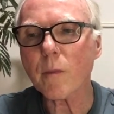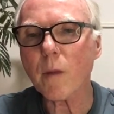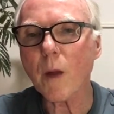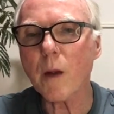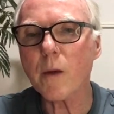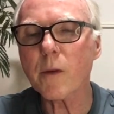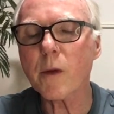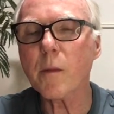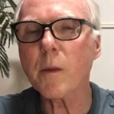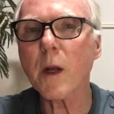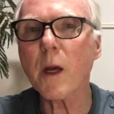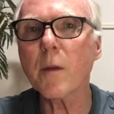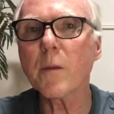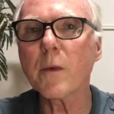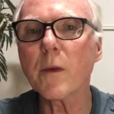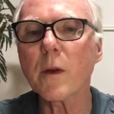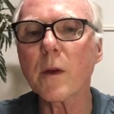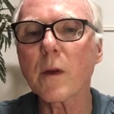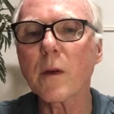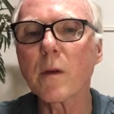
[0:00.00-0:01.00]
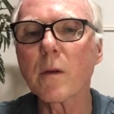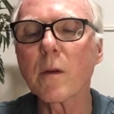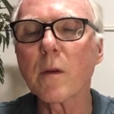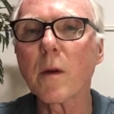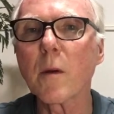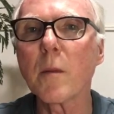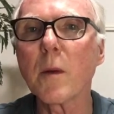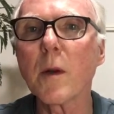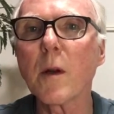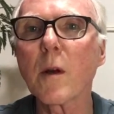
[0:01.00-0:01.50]
Sometimes it
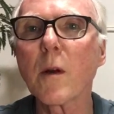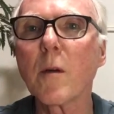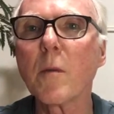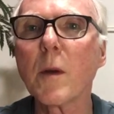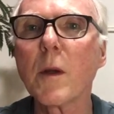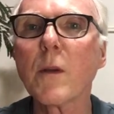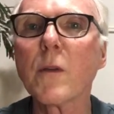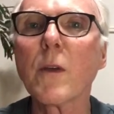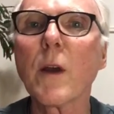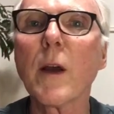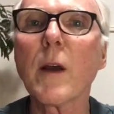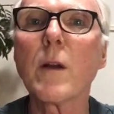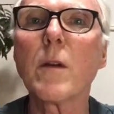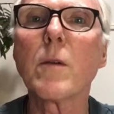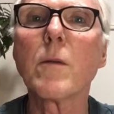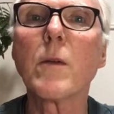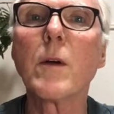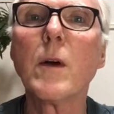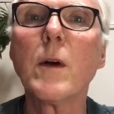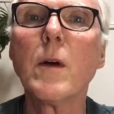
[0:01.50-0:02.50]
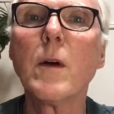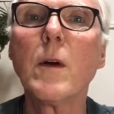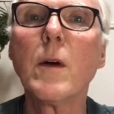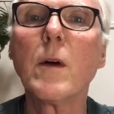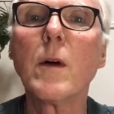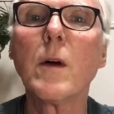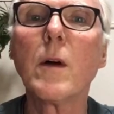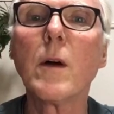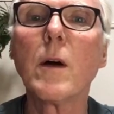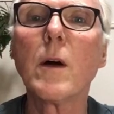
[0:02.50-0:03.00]
could be a sign of
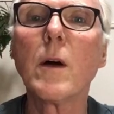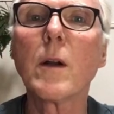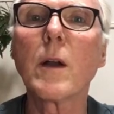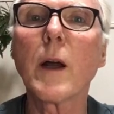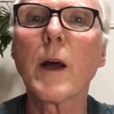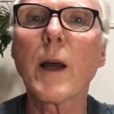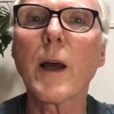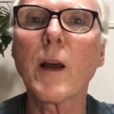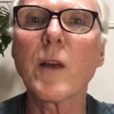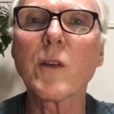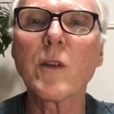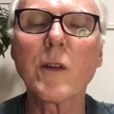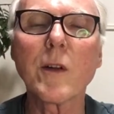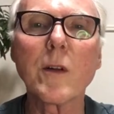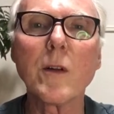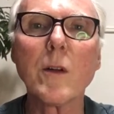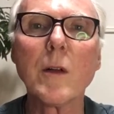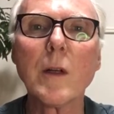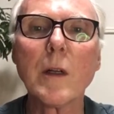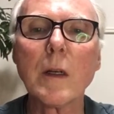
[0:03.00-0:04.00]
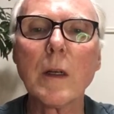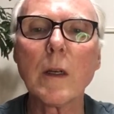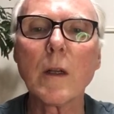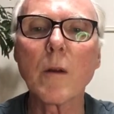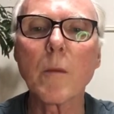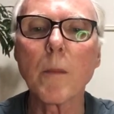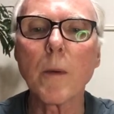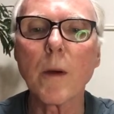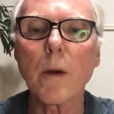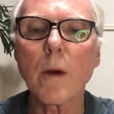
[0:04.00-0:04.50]
diacetyl in the
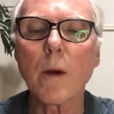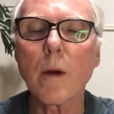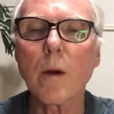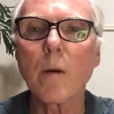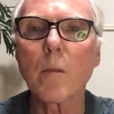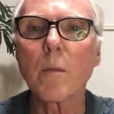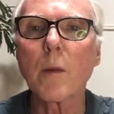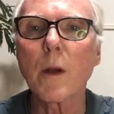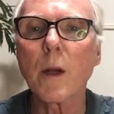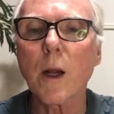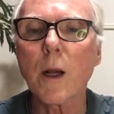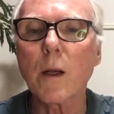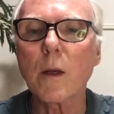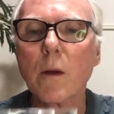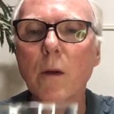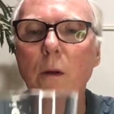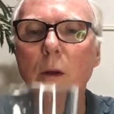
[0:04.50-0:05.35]
beer, but I don't